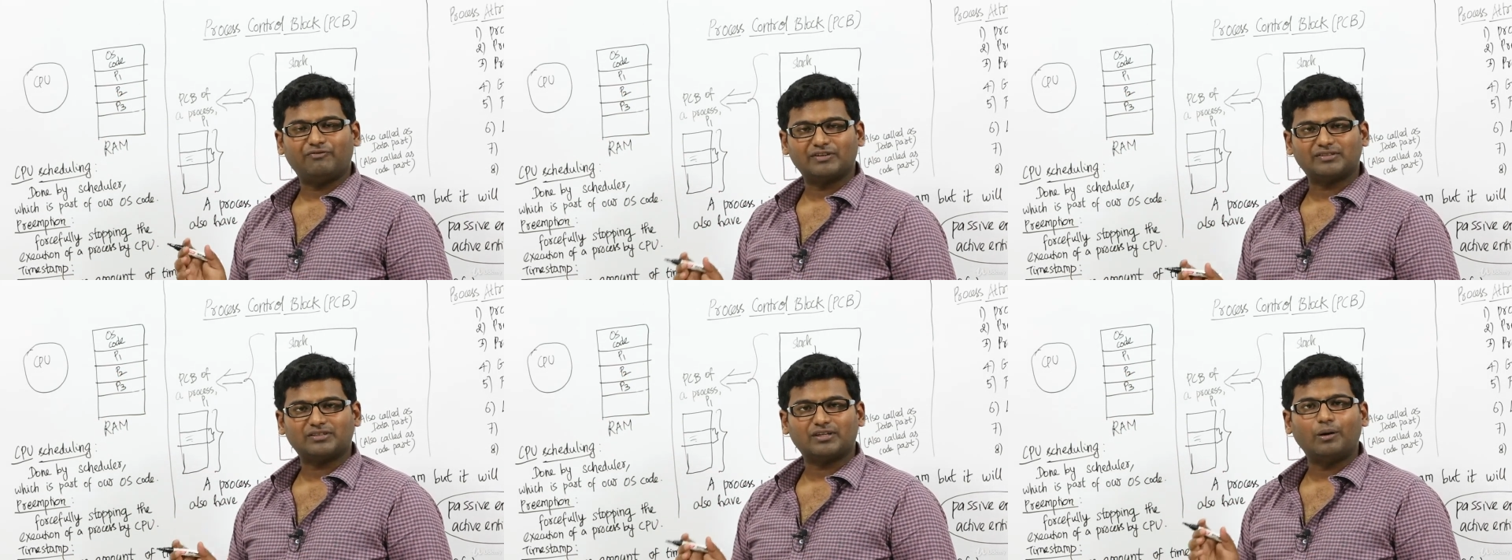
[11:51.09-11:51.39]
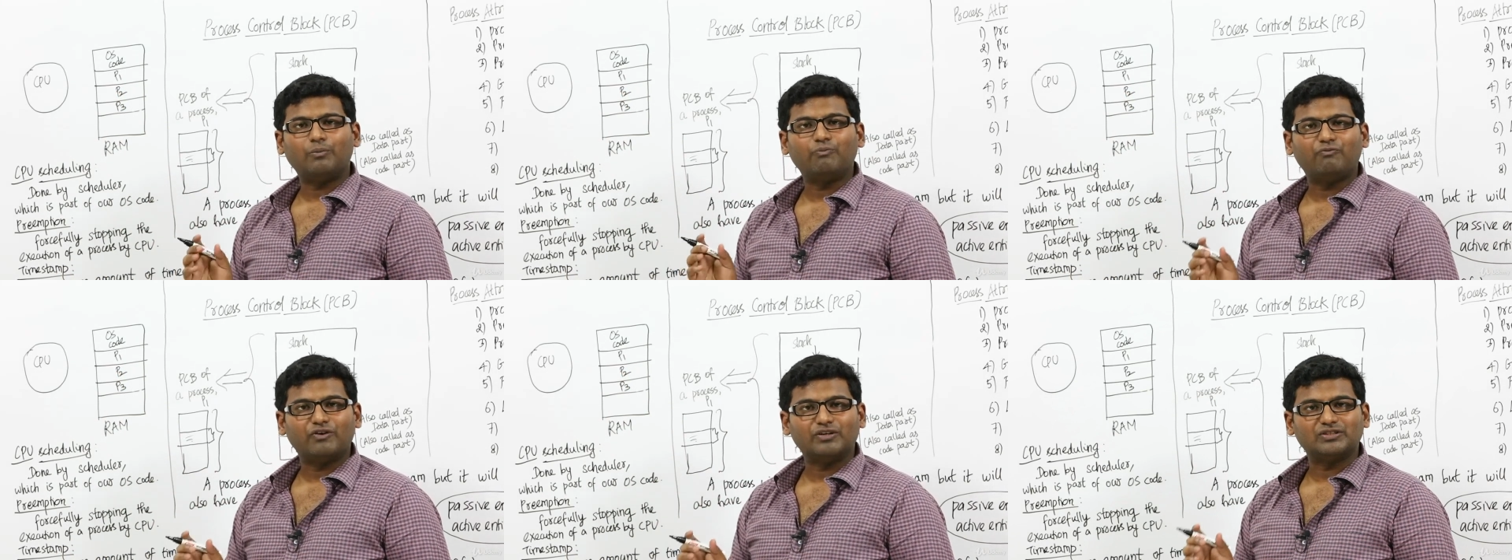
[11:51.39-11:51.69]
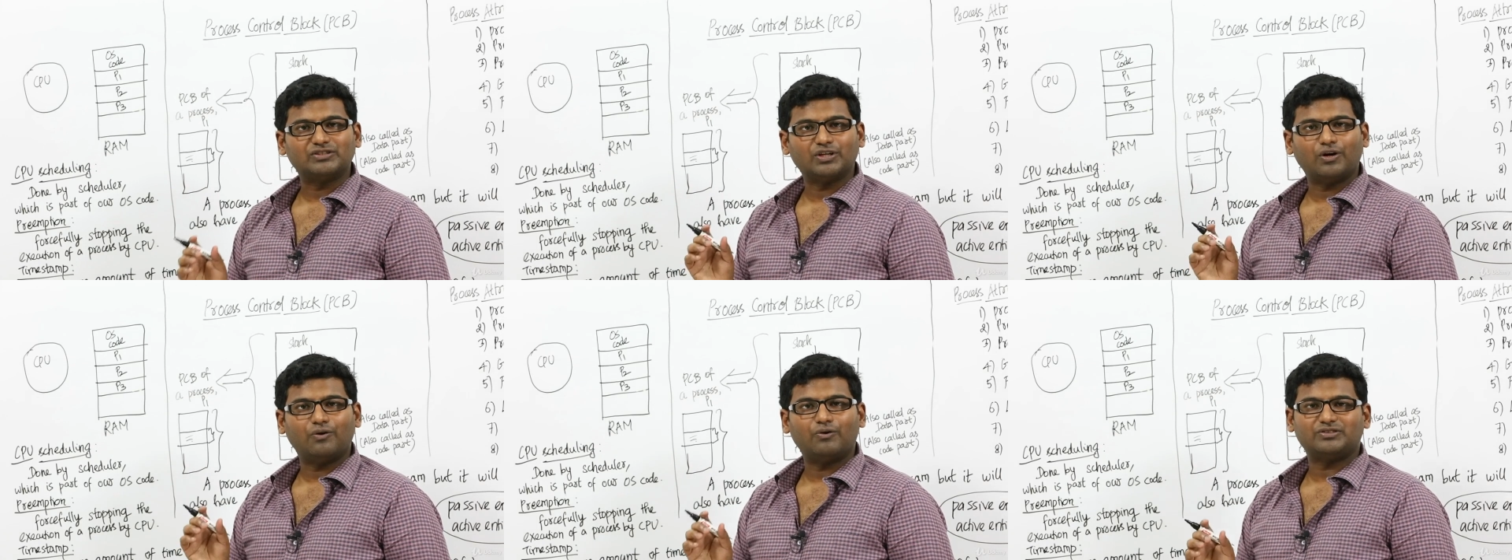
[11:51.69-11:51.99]
first come
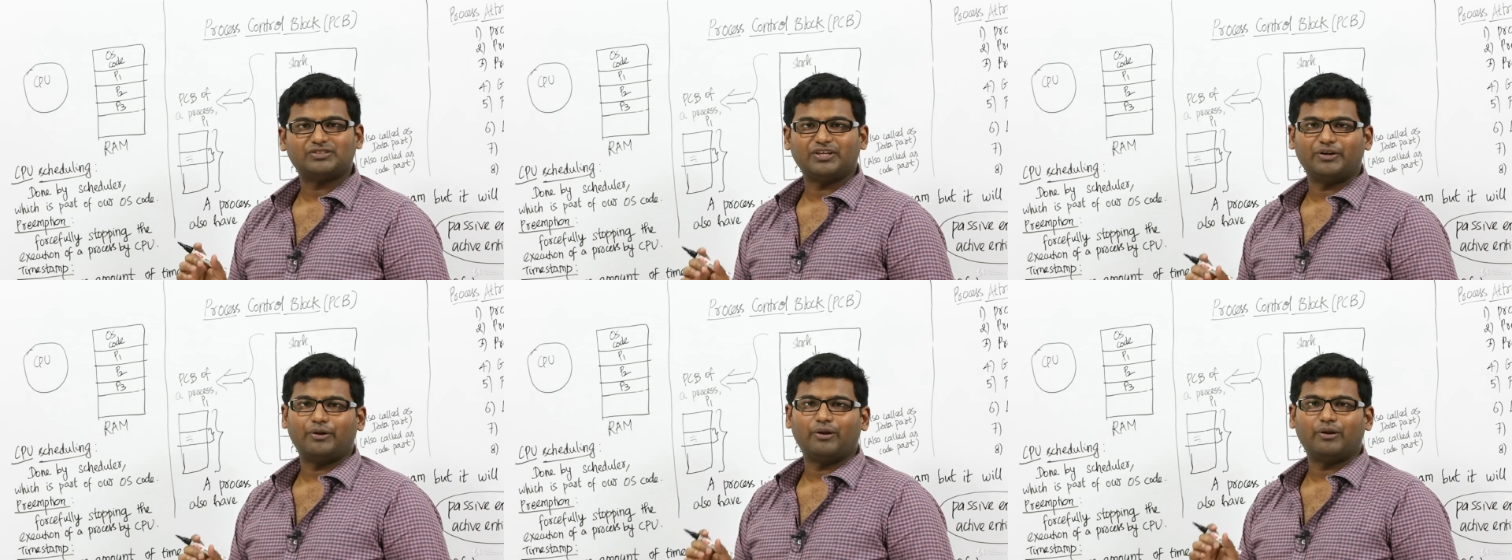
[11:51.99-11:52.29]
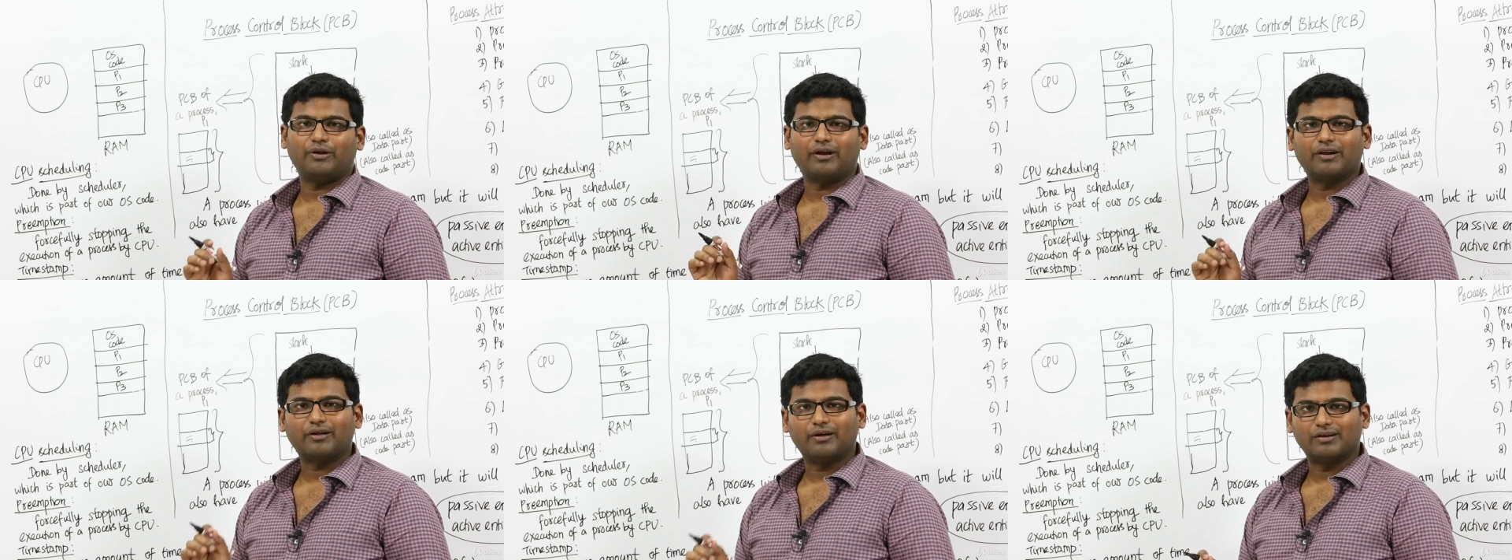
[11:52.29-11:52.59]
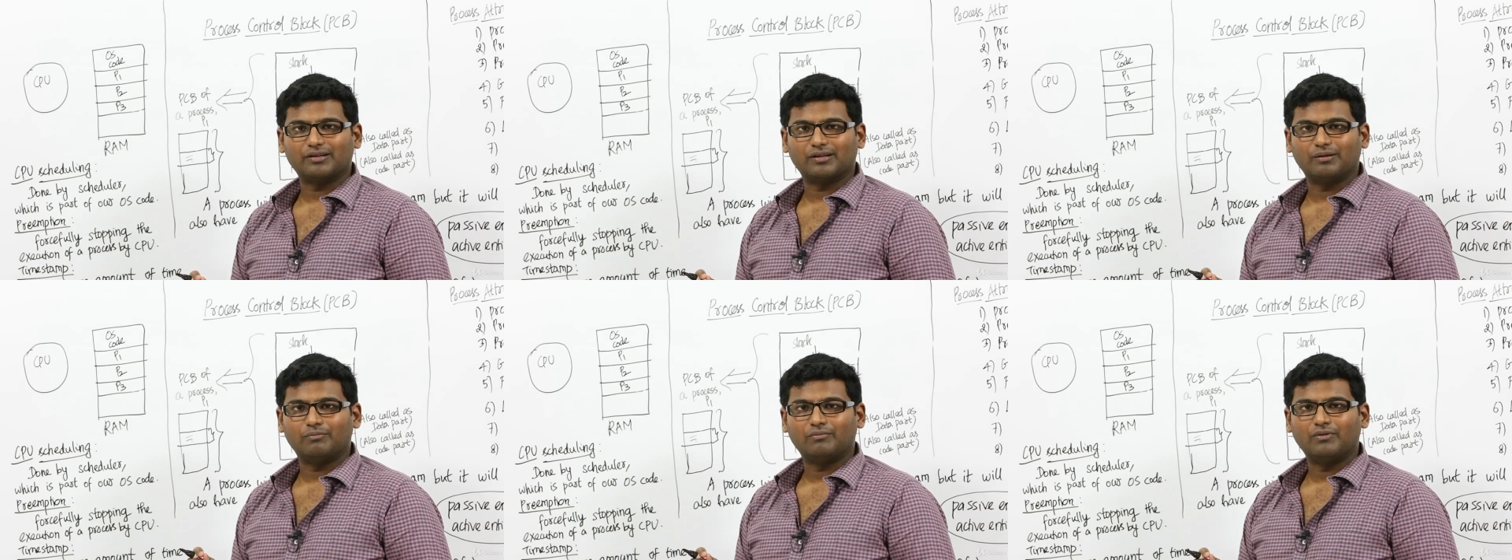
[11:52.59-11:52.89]
first served scheduling
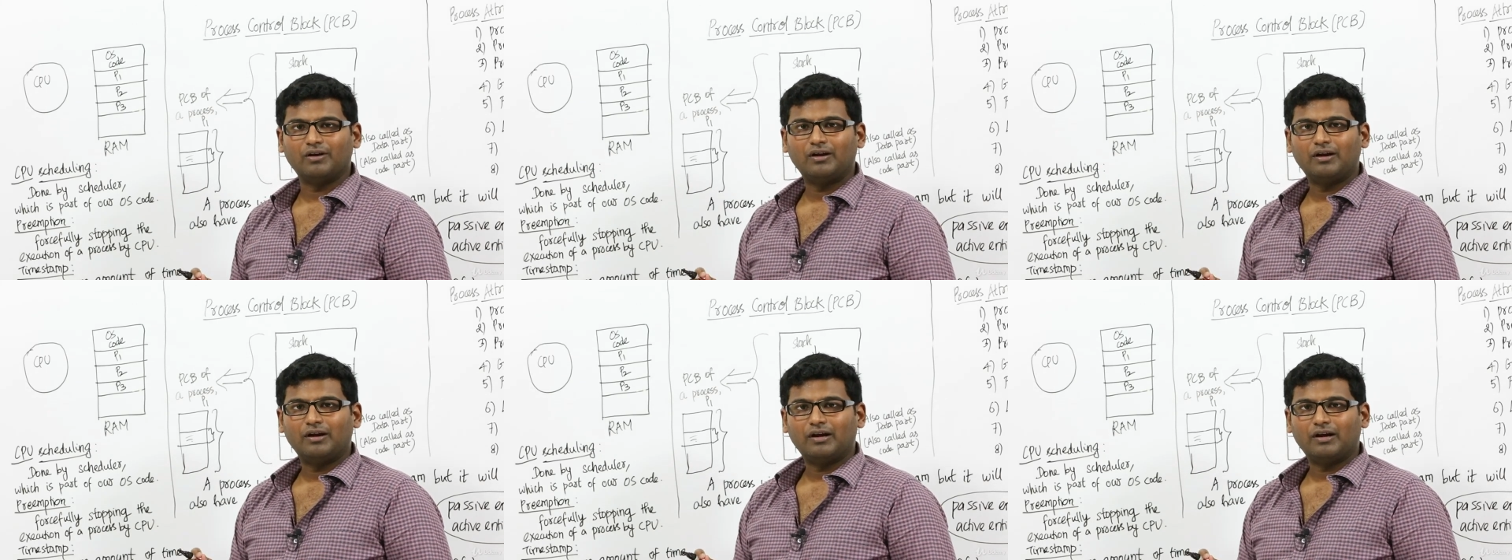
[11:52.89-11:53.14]
algorithm.